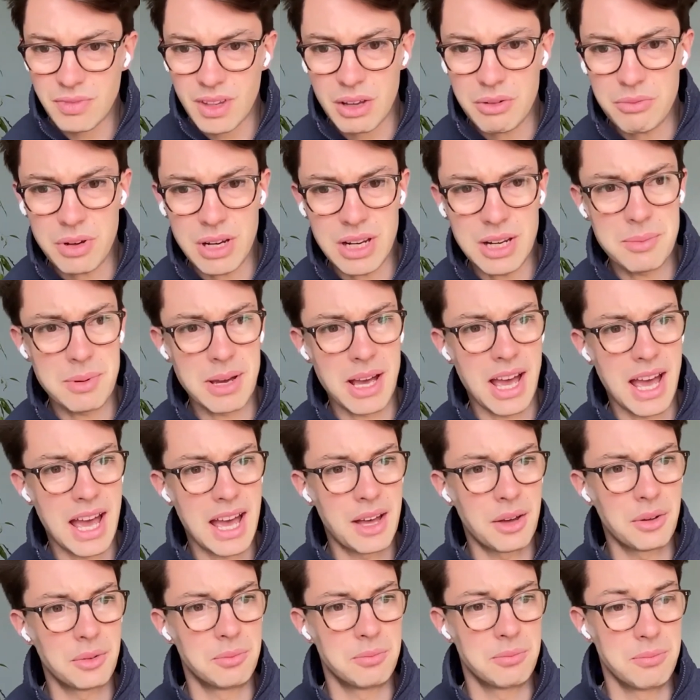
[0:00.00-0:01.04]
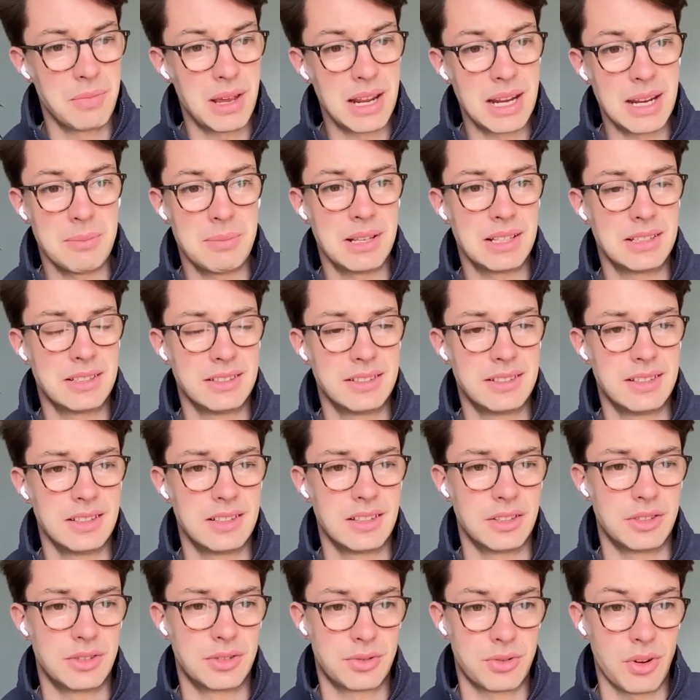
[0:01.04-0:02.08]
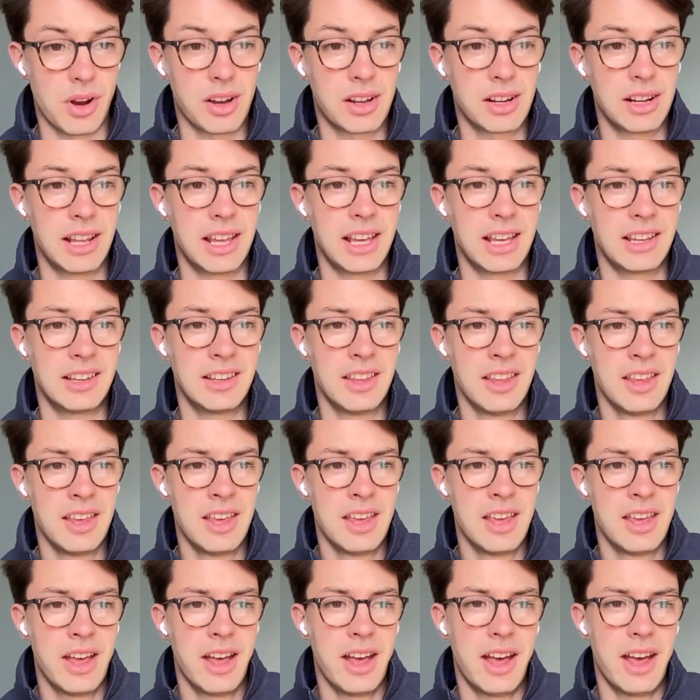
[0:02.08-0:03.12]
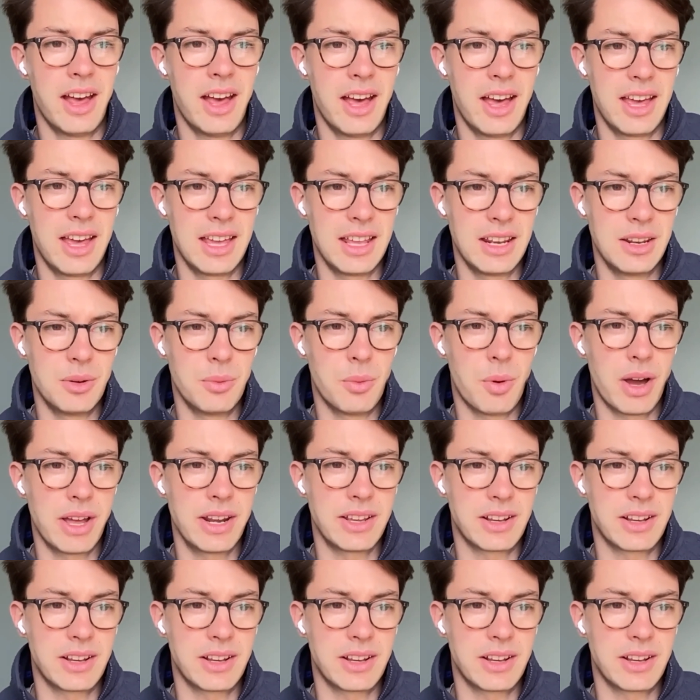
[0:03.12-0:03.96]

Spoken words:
read about how many businesses are struggling in the wider